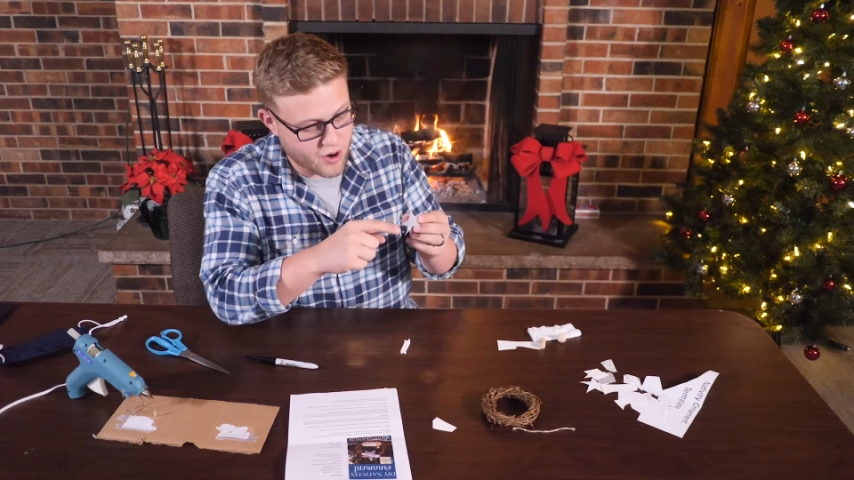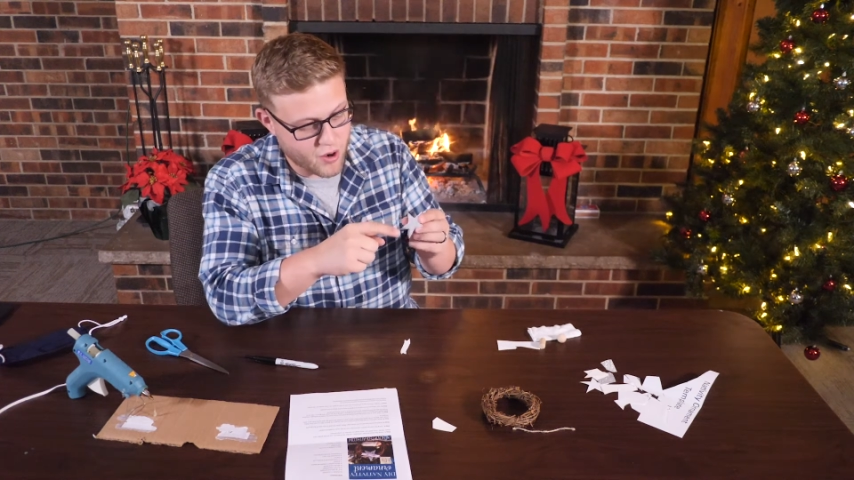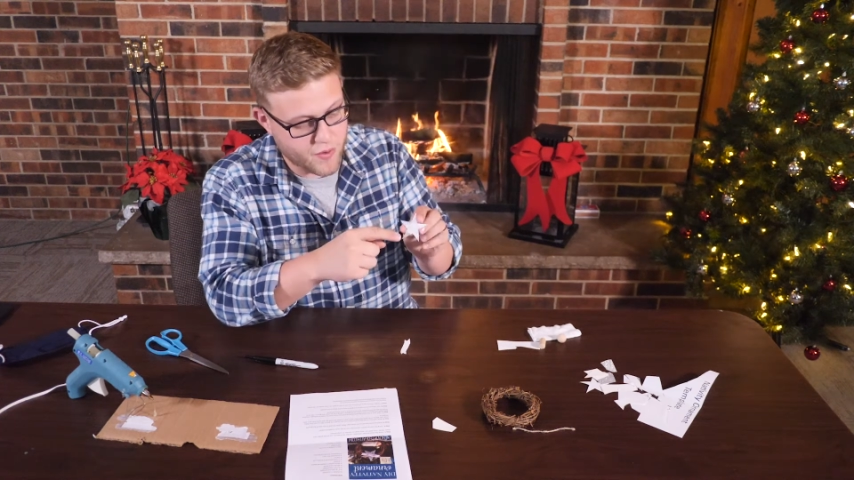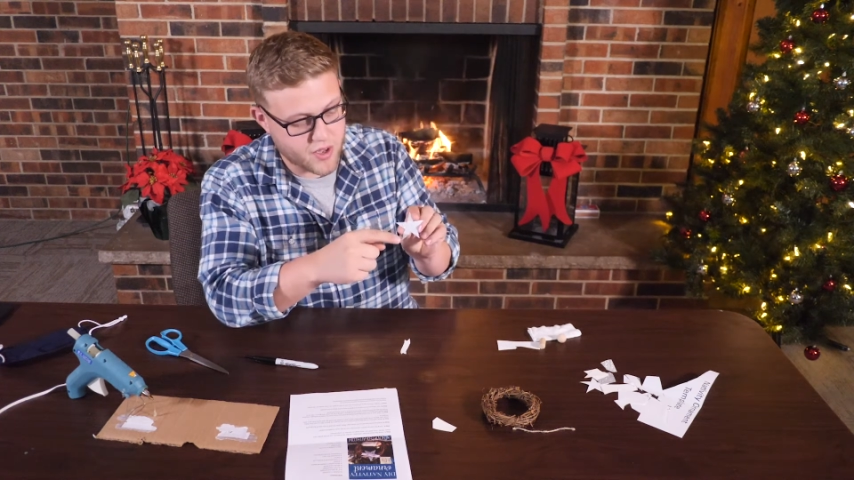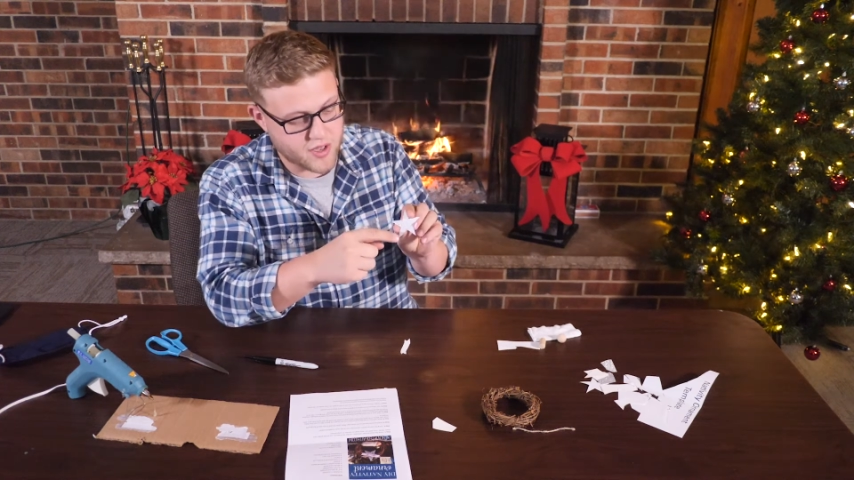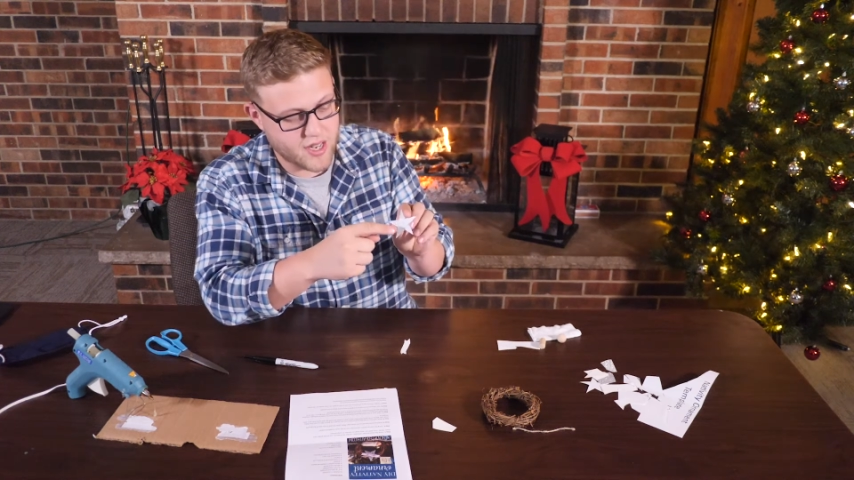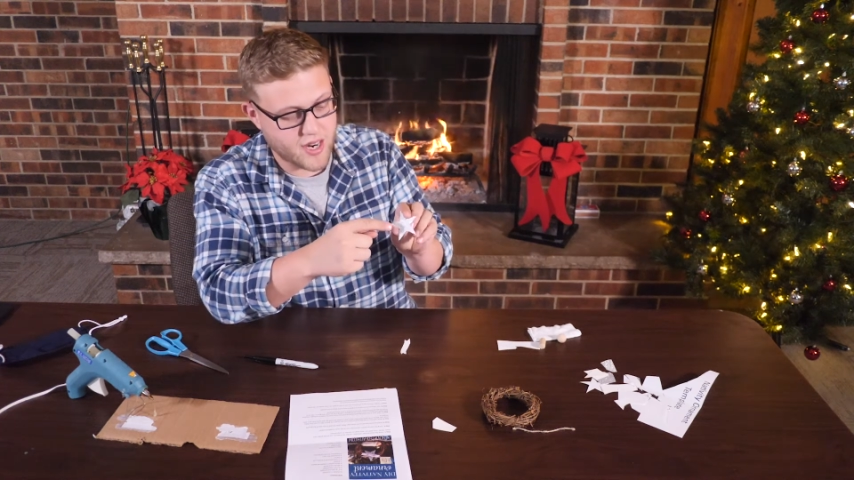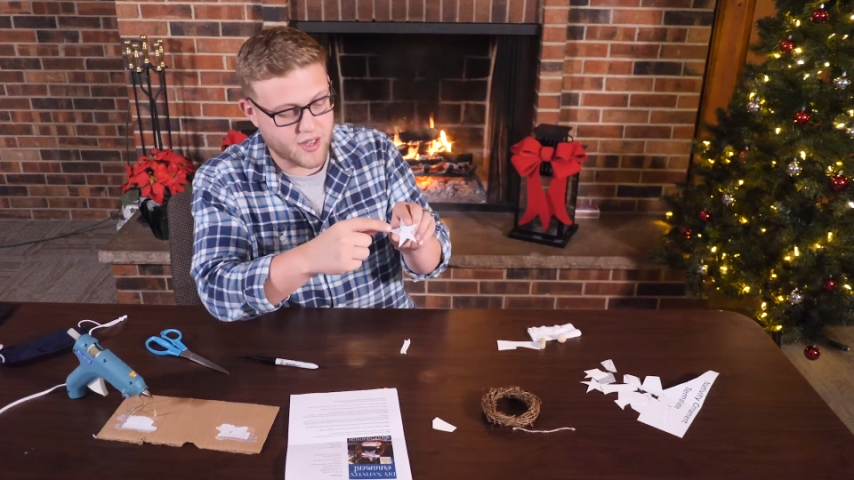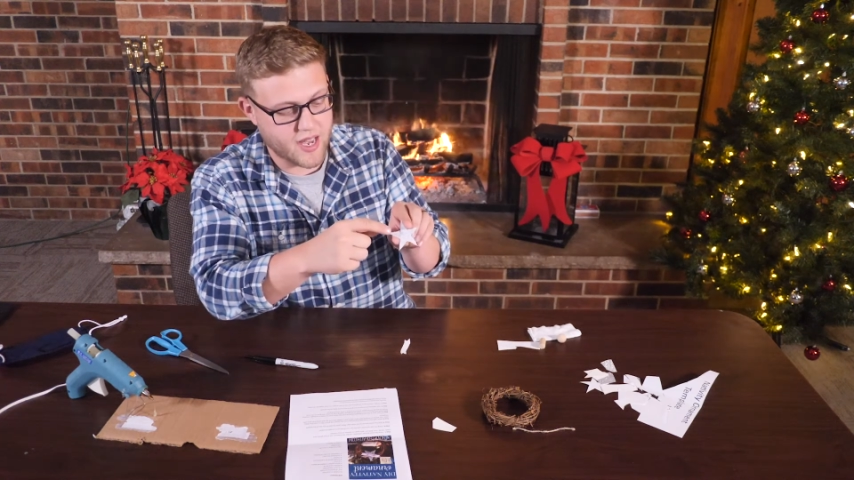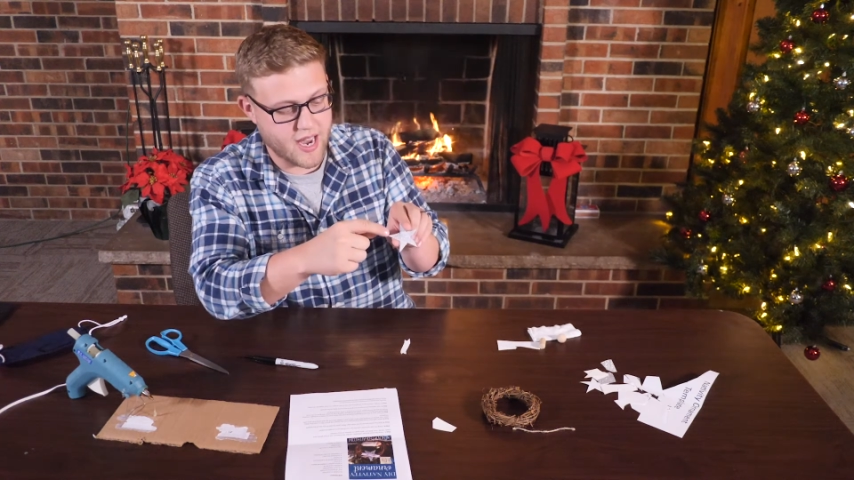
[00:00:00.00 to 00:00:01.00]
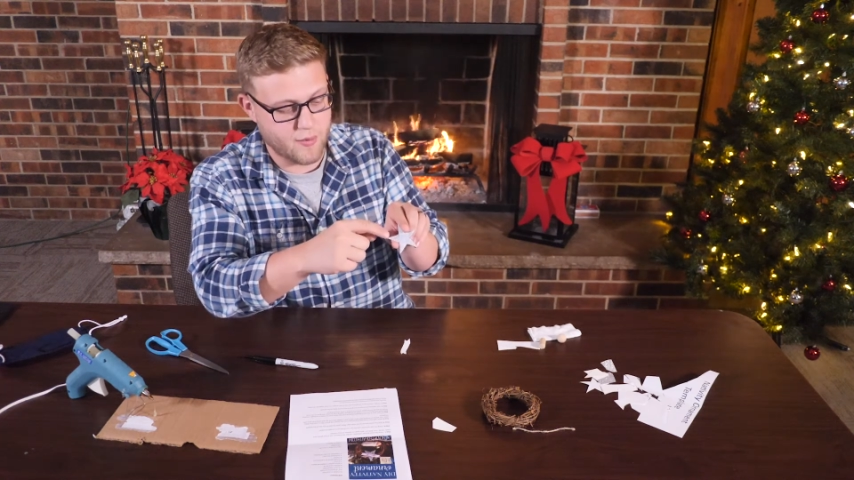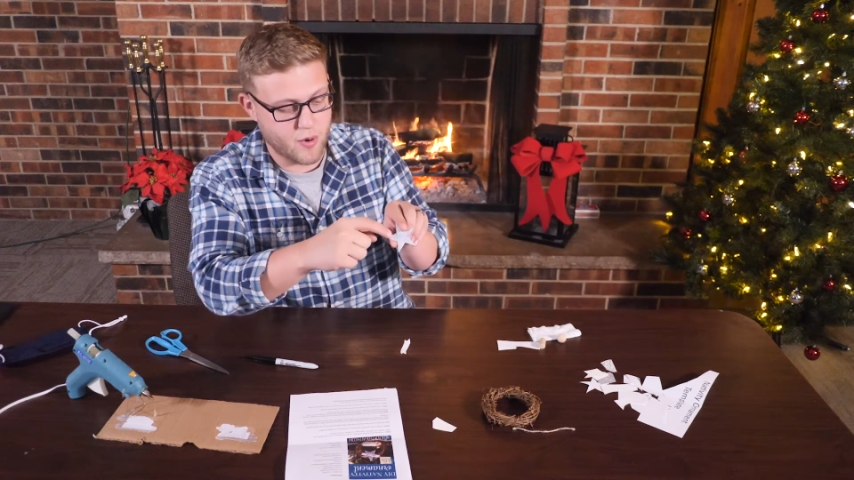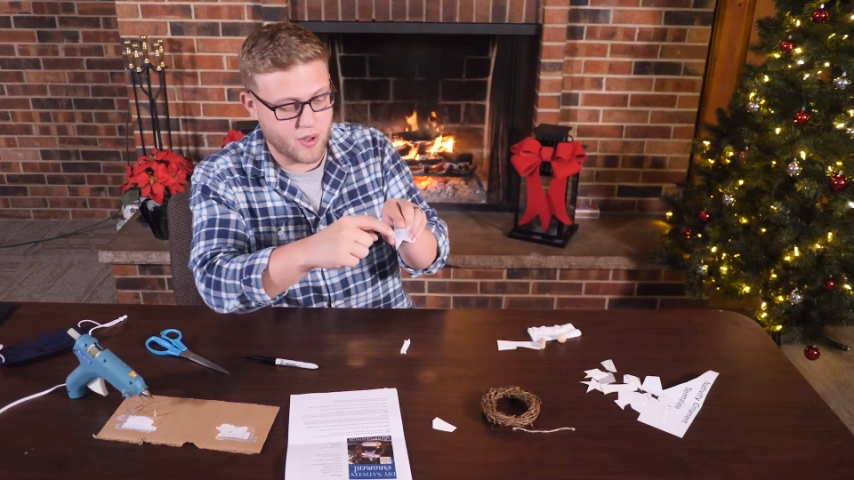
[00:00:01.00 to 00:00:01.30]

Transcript: don't know if you can see it on the camera,